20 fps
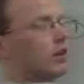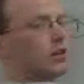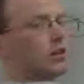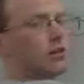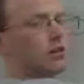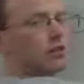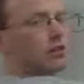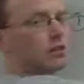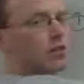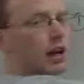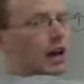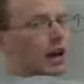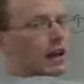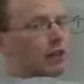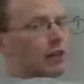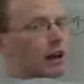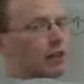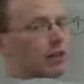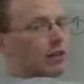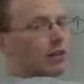the
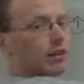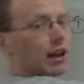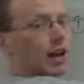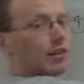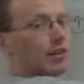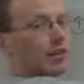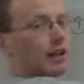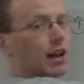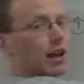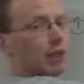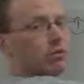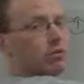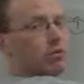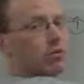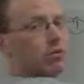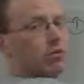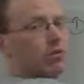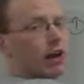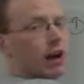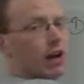side that's not the
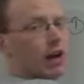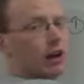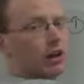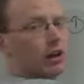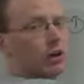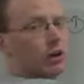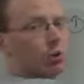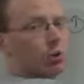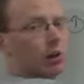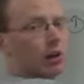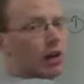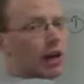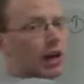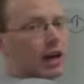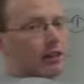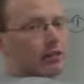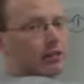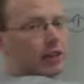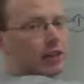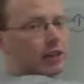absolute value we
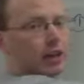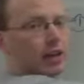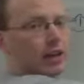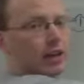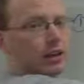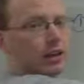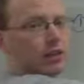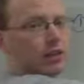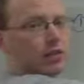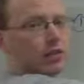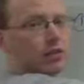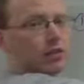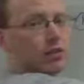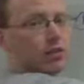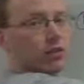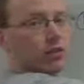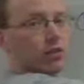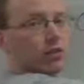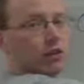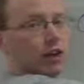have negated. So
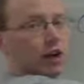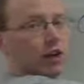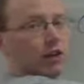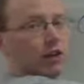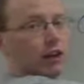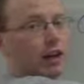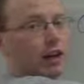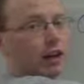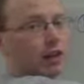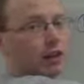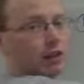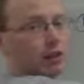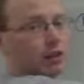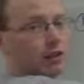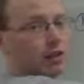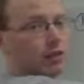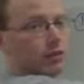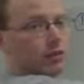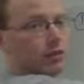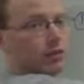this is now negative
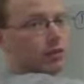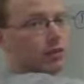11.